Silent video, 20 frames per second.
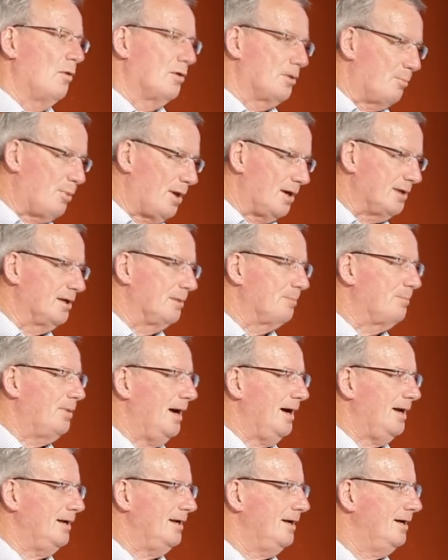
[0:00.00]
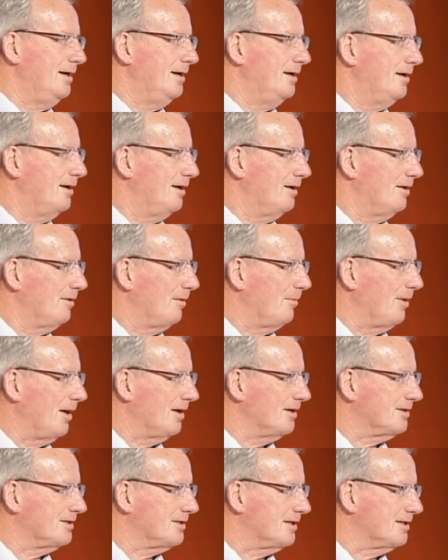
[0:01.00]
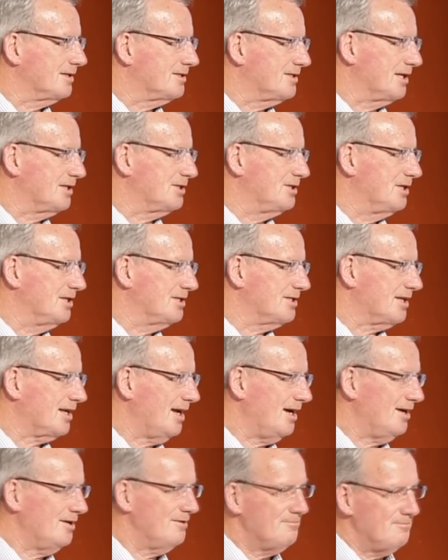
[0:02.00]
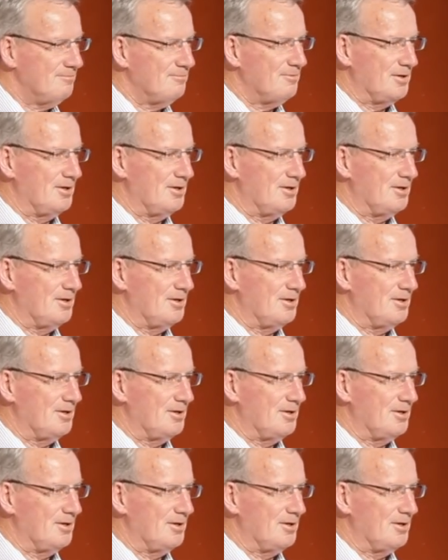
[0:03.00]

with a pregnant partner about uh, six years ago,